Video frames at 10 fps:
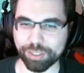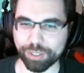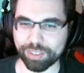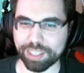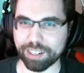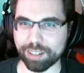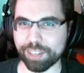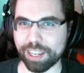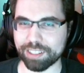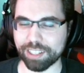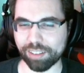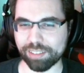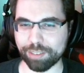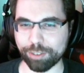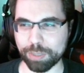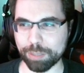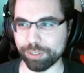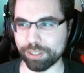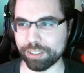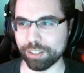There's not enough context yet for people
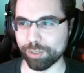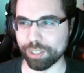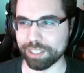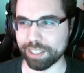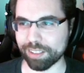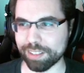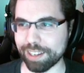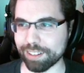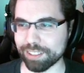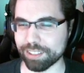to know that that's not